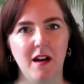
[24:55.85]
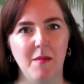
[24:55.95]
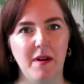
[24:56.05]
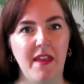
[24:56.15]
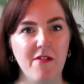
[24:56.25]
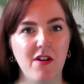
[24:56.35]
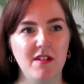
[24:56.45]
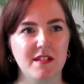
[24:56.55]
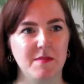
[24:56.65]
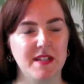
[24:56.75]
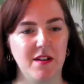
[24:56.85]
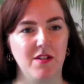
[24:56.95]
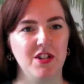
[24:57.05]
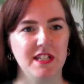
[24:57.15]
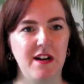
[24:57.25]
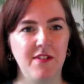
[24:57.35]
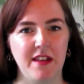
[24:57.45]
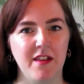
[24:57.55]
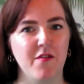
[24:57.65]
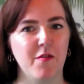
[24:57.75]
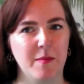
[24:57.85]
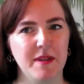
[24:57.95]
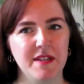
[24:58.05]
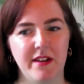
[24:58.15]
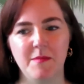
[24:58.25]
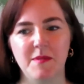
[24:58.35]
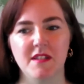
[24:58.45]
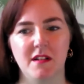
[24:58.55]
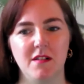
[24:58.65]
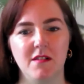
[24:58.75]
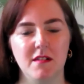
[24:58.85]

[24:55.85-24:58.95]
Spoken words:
And there are some technologies out there that have really been developed to start